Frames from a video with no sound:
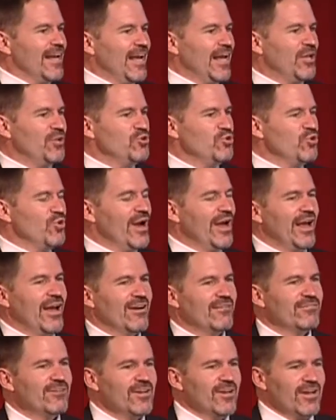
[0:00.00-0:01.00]
and you
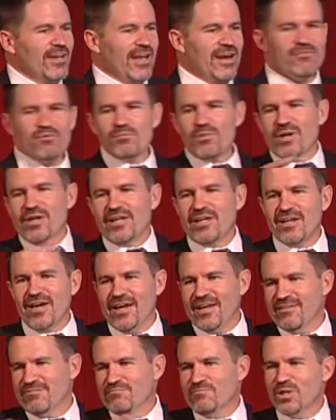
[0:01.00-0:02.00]
have everybody
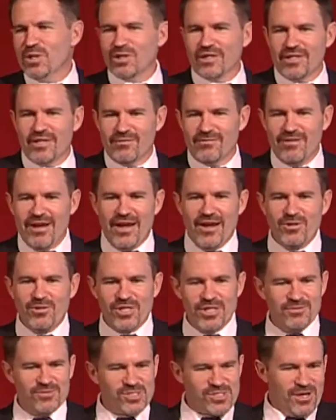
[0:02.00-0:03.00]
kind of milling around,
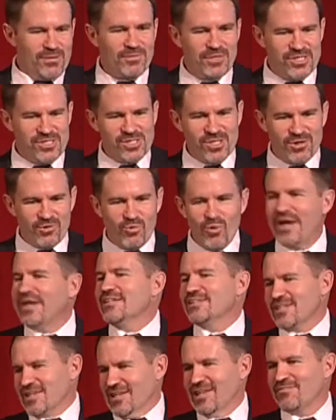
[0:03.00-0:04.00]
and somebody's going to wait
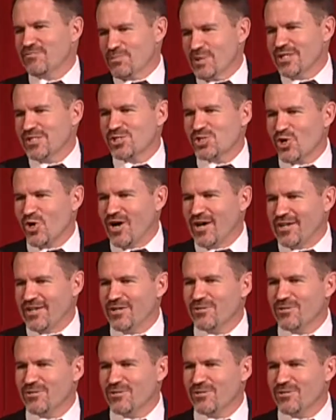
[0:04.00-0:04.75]
until everybody's gone.